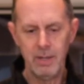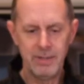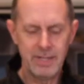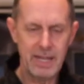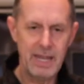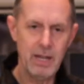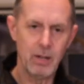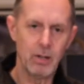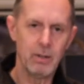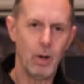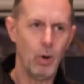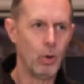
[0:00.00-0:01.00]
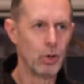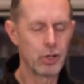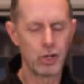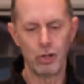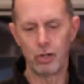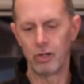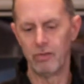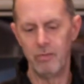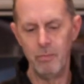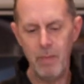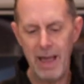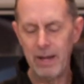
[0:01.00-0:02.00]
to hear all sorts of
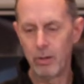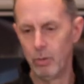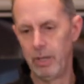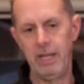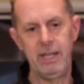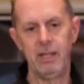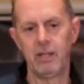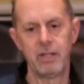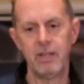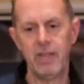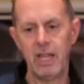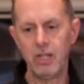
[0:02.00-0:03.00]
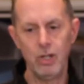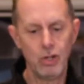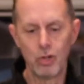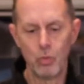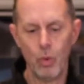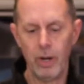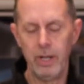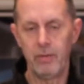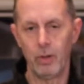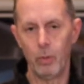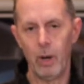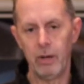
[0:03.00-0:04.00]
micro details and things you just weren't even
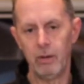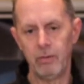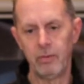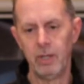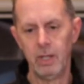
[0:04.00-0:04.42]
aware of.